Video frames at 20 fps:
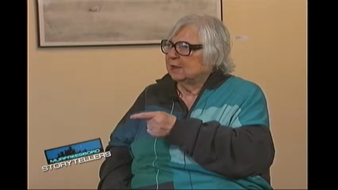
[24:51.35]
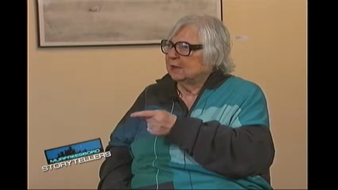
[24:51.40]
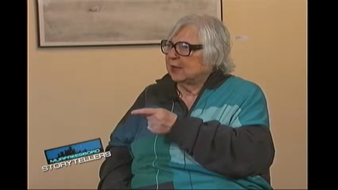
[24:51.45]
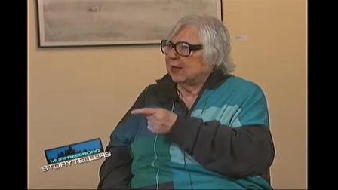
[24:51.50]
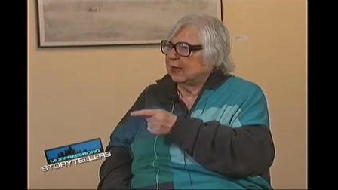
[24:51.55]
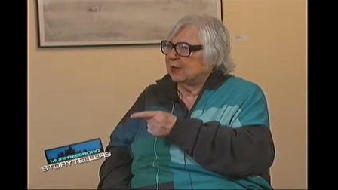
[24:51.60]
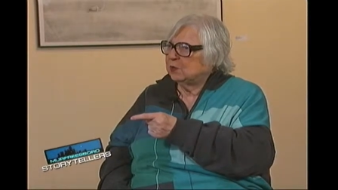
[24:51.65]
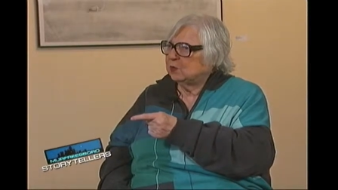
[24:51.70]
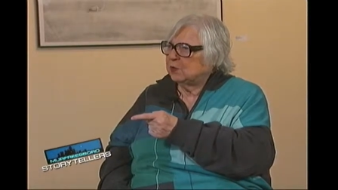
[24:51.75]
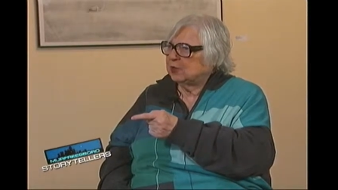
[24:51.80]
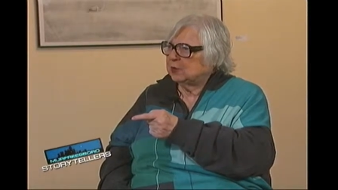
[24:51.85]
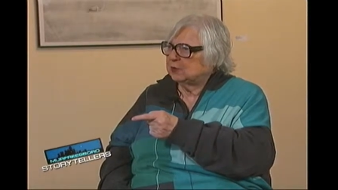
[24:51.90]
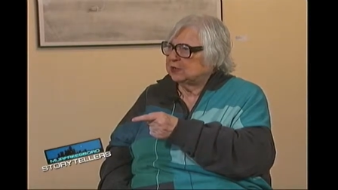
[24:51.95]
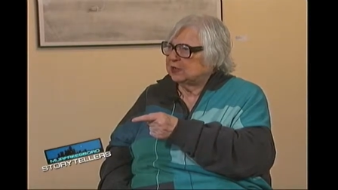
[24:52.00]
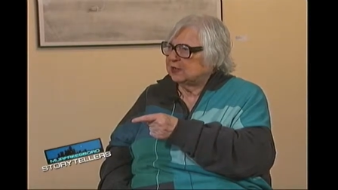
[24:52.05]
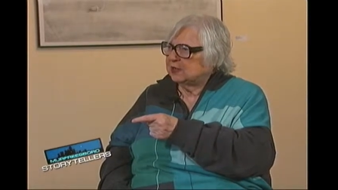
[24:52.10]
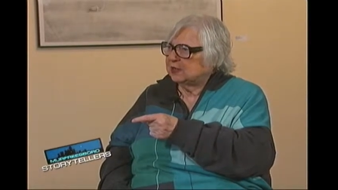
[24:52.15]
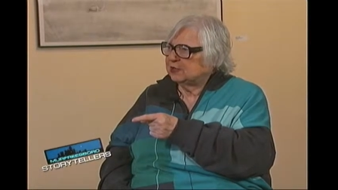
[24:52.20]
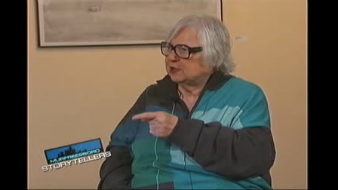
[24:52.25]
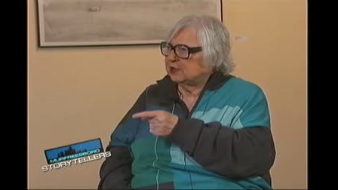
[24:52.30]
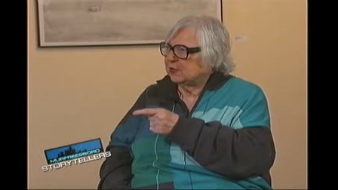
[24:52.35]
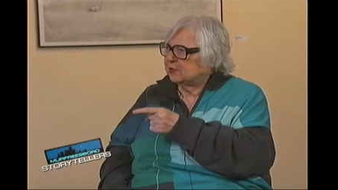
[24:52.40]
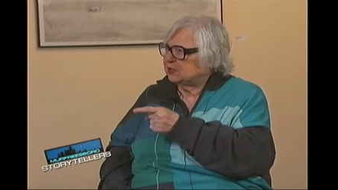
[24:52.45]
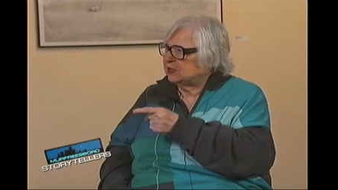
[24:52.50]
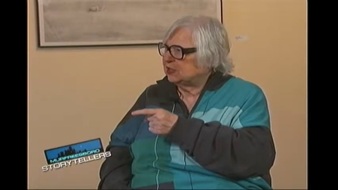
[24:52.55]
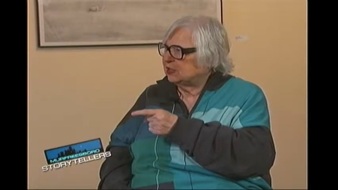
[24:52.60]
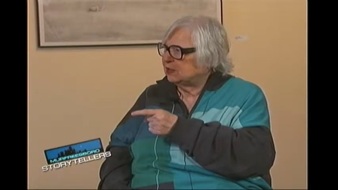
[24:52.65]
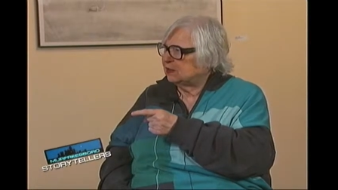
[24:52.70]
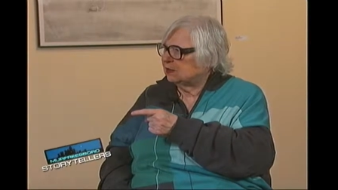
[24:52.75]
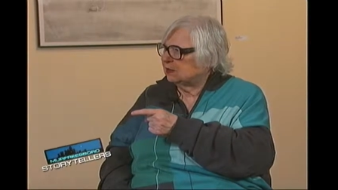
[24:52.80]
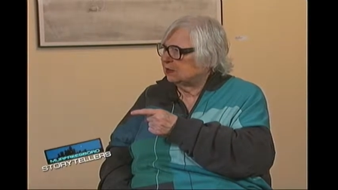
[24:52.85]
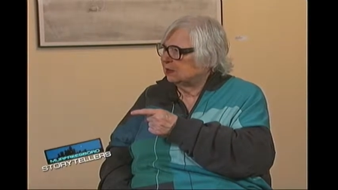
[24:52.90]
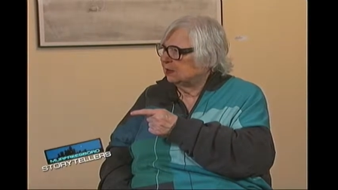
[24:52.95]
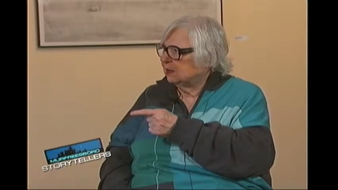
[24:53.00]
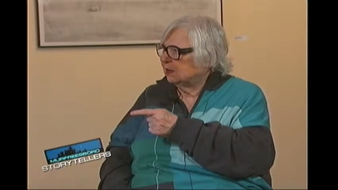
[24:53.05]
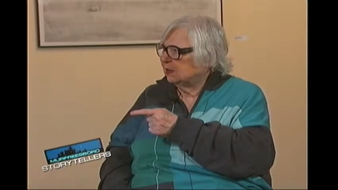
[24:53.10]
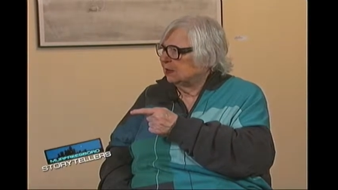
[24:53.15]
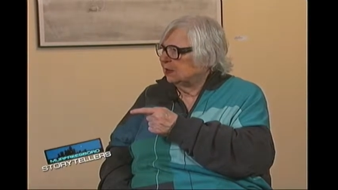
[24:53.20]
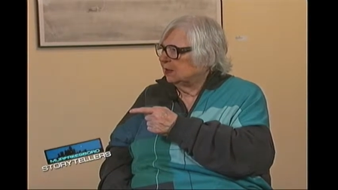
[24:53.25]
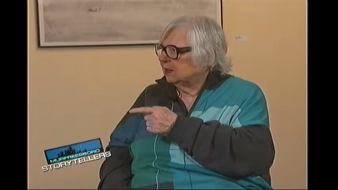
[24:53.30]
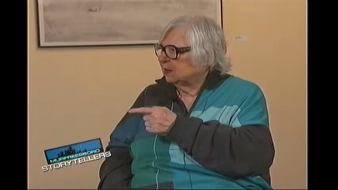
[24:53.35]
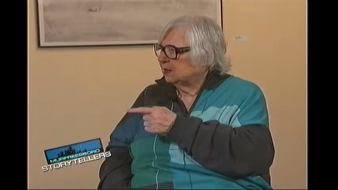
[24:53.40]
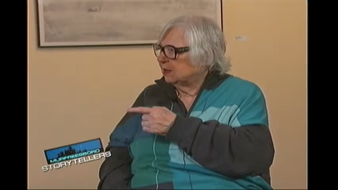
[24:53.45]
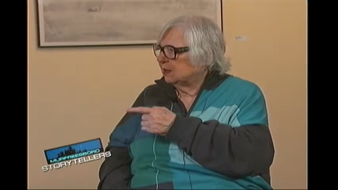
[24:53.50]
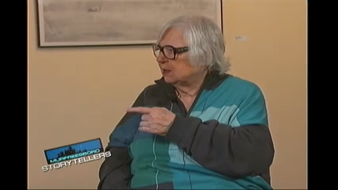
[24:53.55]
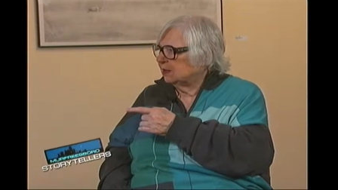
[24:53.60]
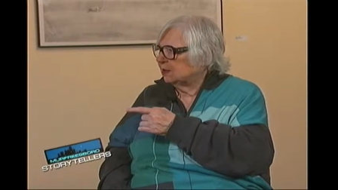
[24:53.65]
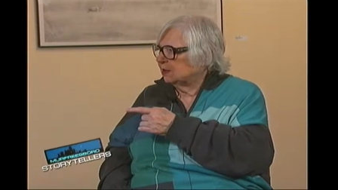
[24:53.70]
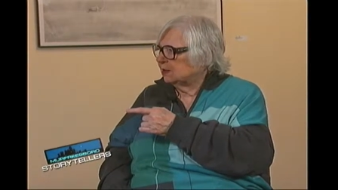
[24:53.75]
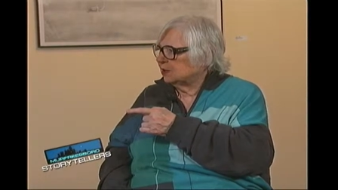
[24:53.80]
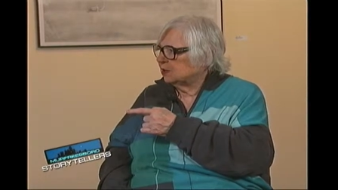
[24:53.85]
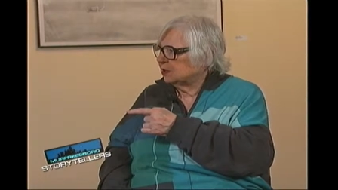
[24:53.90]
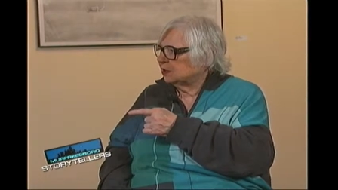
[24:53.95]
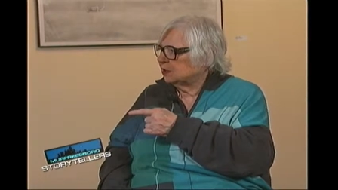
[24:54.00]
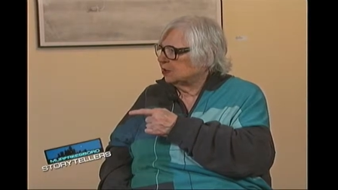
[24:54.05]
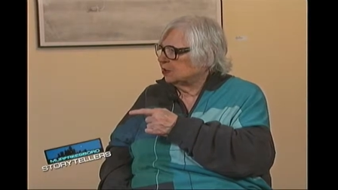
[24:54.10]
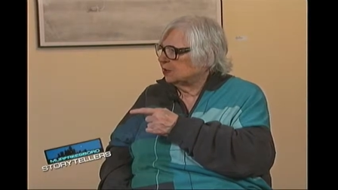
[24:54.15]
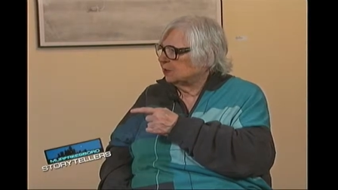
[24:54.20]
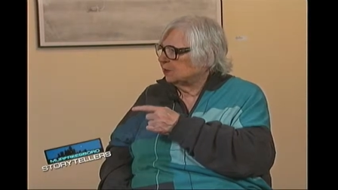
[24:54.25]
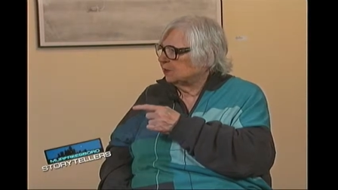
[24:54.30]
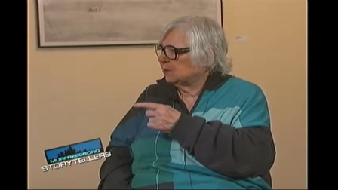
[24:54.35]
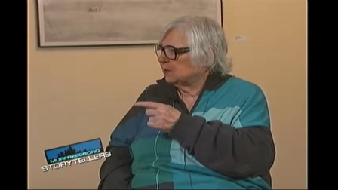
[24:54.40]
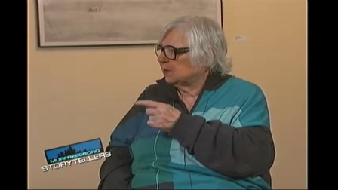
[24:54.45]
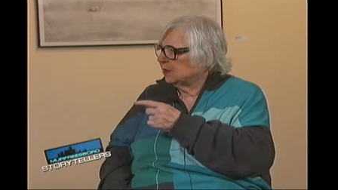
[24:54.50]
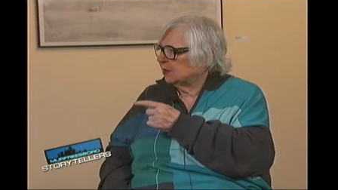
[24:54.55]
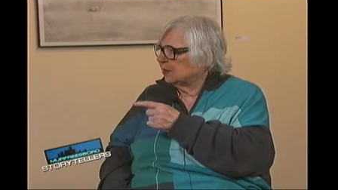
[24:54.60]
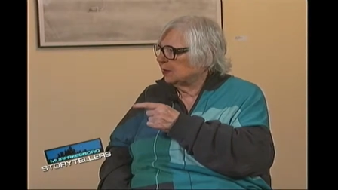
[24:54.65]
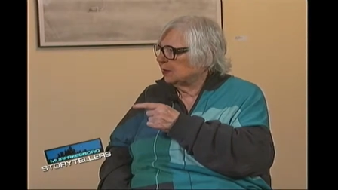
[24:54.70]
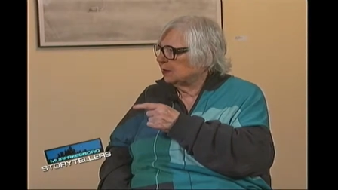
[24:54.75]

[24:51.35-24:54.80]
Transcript: Hank Williams said, Did you ever see a, uh, uh,